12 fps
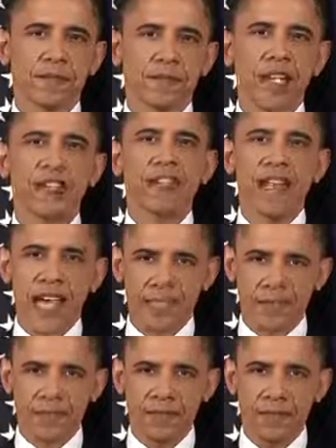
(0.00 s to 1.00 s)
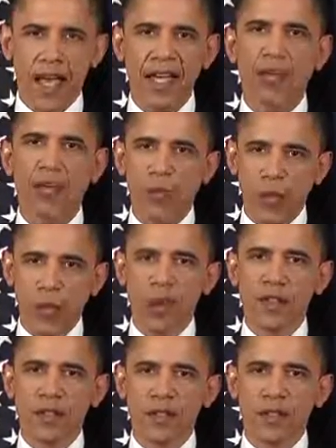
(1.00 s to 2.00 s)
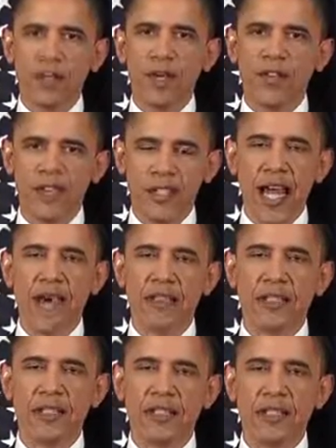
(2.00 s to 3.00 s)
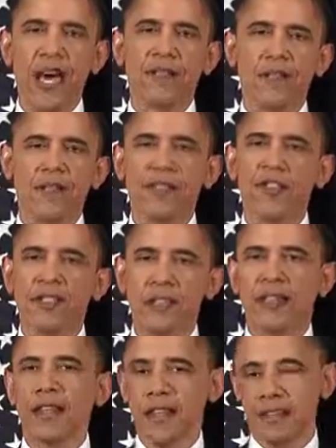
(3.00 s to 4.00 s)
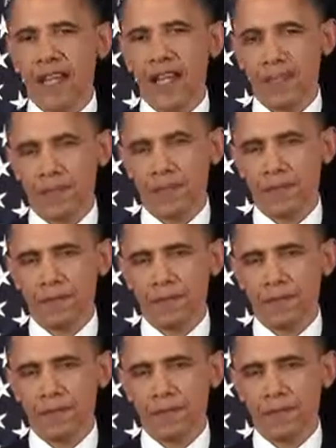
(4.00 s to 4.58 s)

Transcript: And tonight, I can report that we have stopped Gaddafi's deadly advance.